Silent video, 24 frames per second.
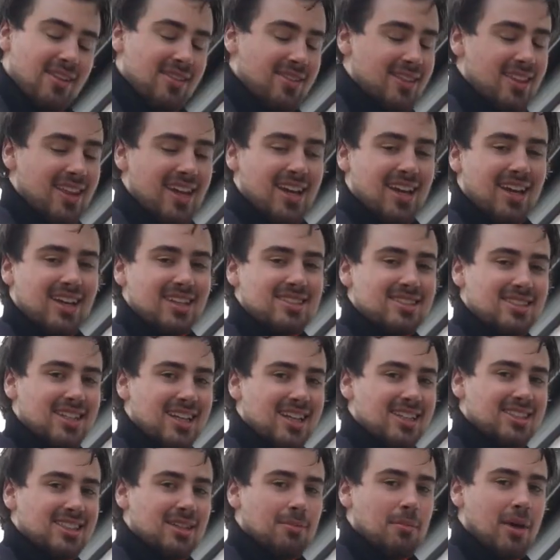There, it's an
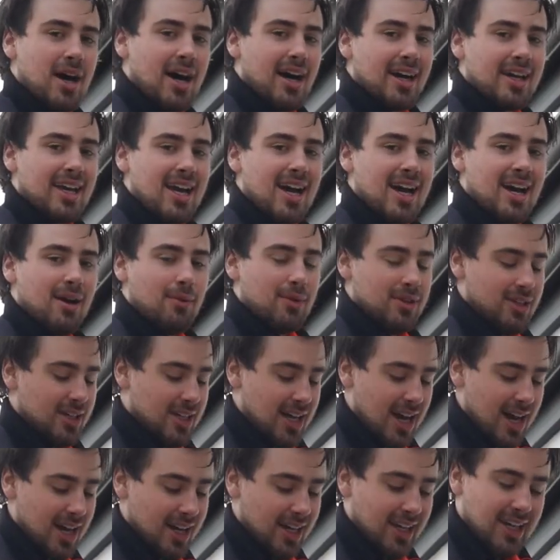easy mark out when you
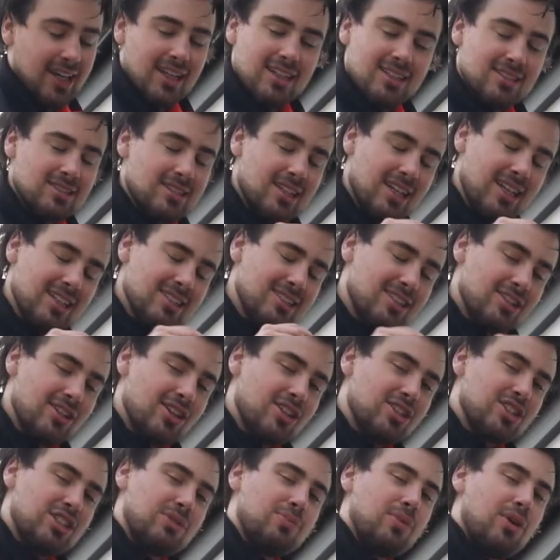can't get into
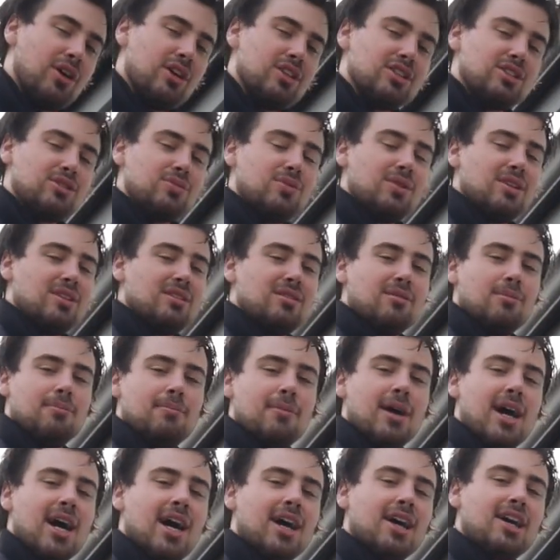those spots with a
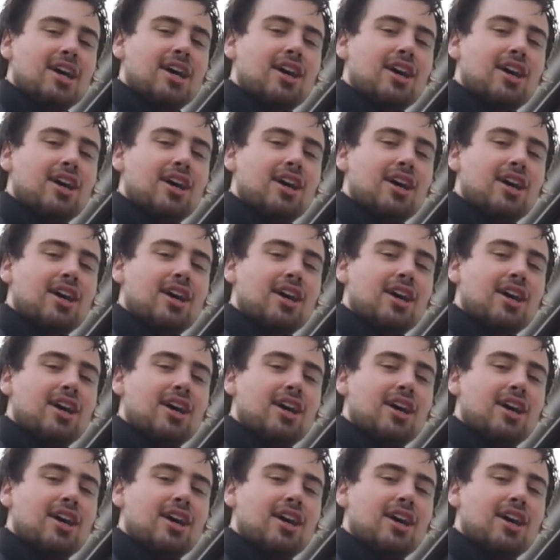marker